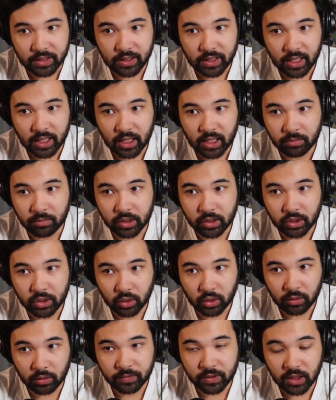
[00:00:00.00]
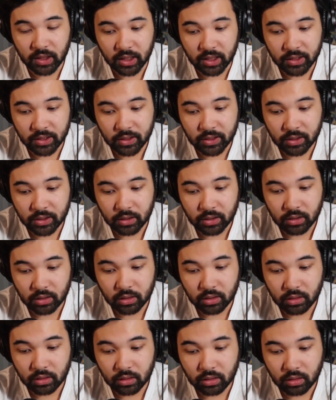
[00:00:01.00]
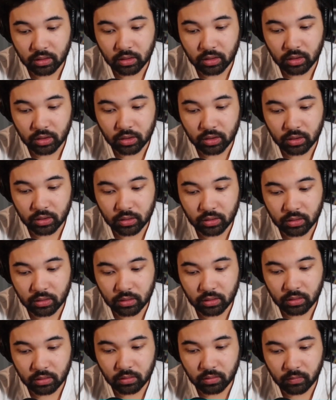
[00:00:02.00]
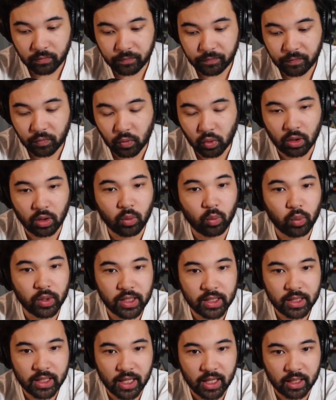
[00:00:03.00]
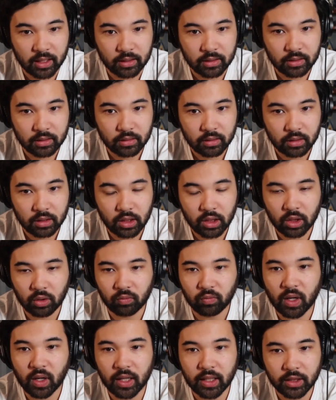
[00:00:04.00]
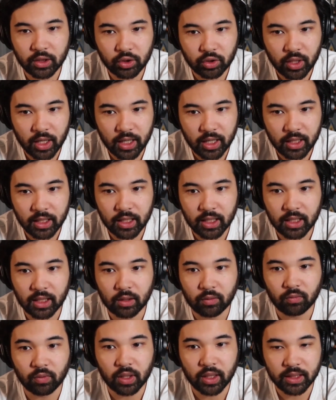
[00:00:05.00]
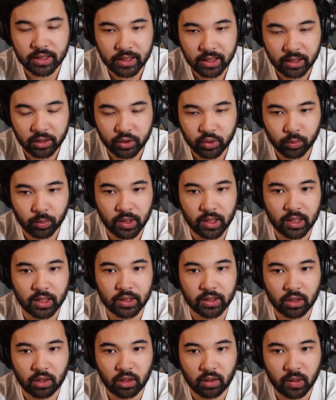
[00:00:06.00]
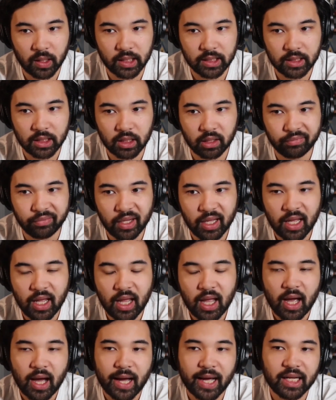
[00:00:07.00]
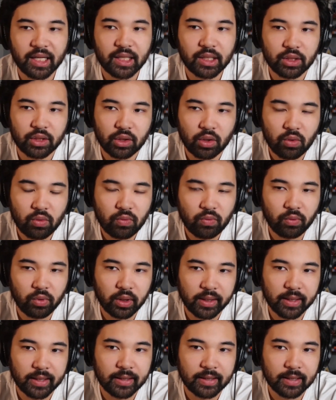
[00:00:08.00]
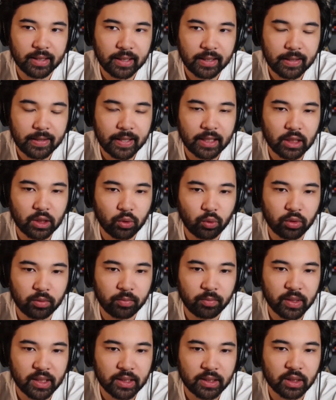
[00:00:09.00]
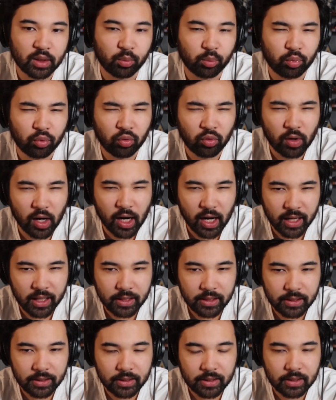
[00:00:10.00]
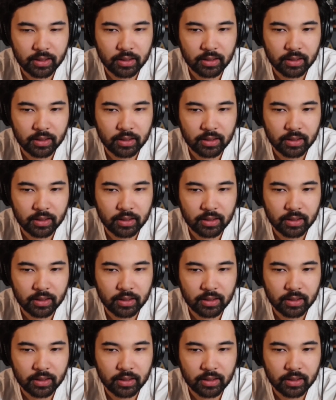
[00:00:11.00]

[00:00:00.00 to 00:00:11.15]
and observed us for a weekend, you know, running training and running sales meetings and all that stuff, I don't really think that you would be surprised."